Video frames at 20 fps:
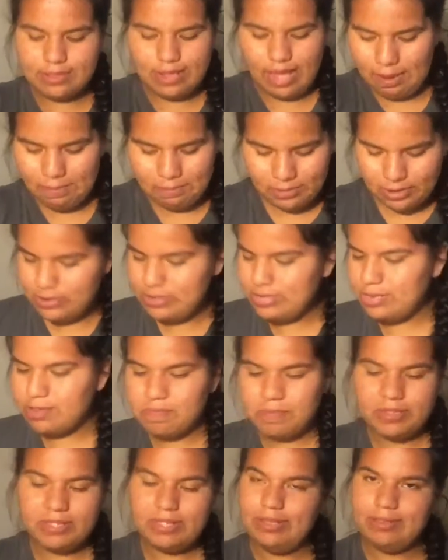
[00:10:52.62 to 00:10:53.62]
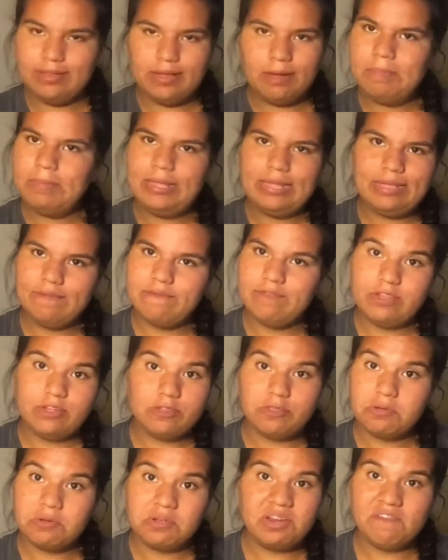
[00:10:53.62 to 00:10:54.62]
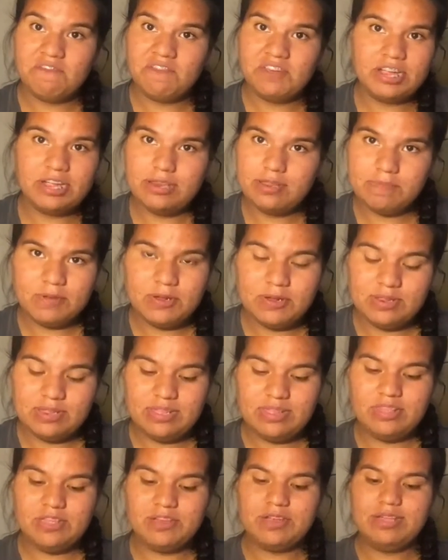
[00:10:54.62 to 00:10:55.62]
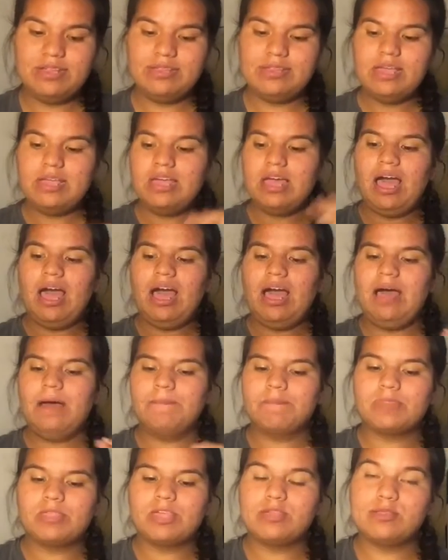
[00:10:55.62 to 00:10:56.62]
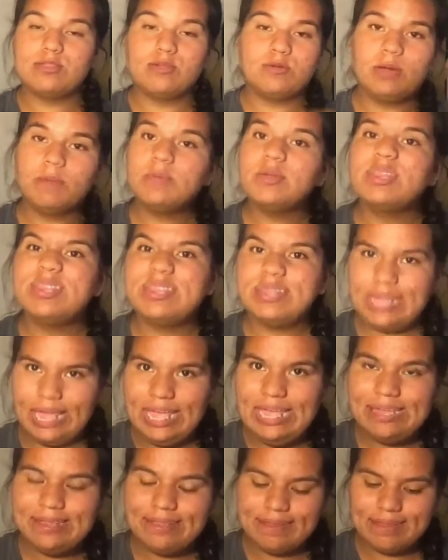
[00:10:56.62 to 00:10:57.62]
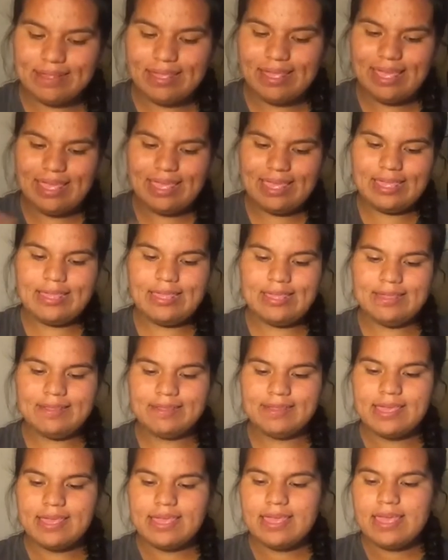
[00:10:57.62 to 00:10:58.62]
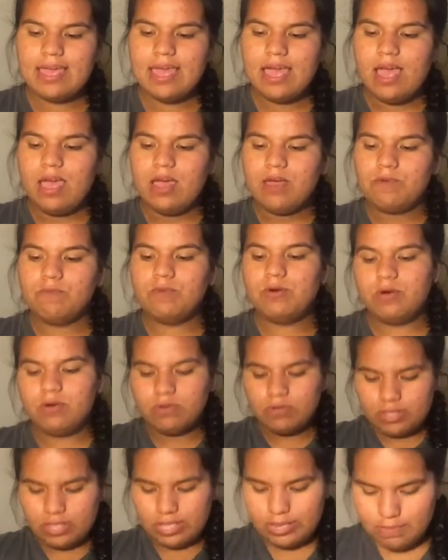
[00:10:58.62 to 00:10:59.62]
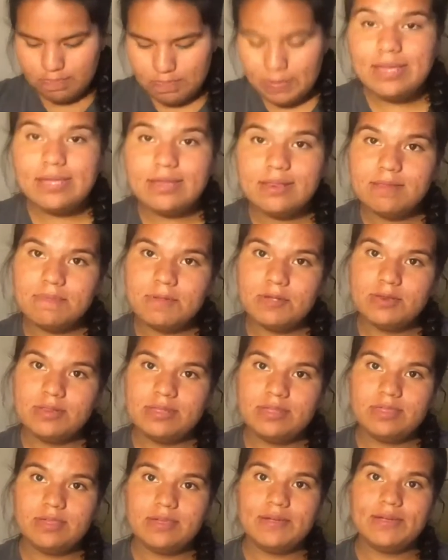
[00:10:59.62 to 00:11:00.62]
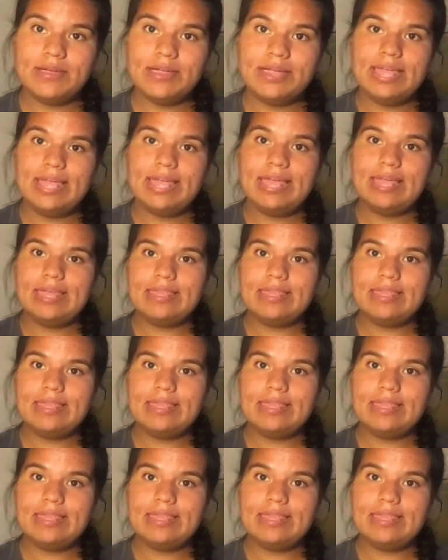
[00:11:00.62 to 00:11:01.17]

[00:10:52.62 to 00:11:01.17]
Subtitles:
I'm going to split these up like if they're 3 different conspiracy theories. So number 6 is, well, this big conspiracy theory